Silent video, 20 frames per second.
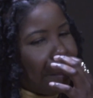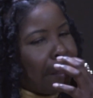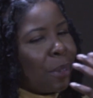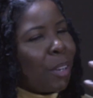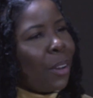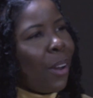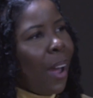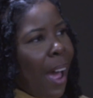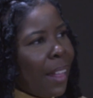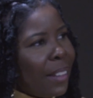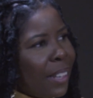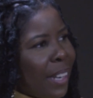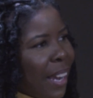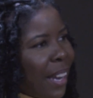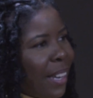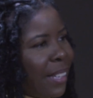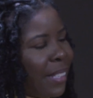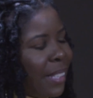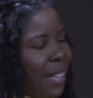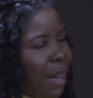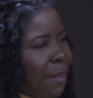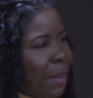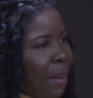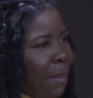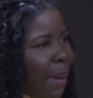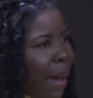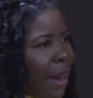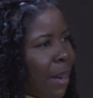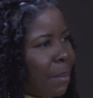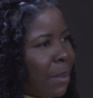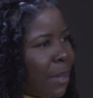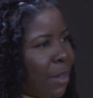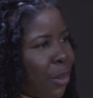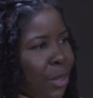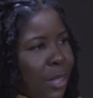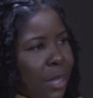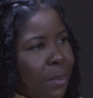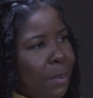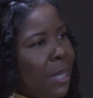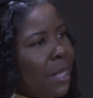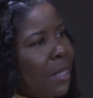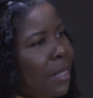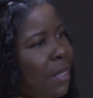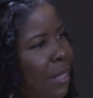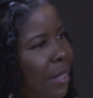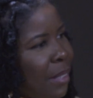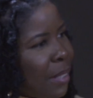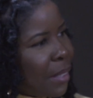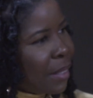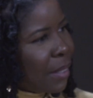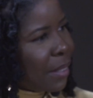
Your holidays, tell me about them. Christmas?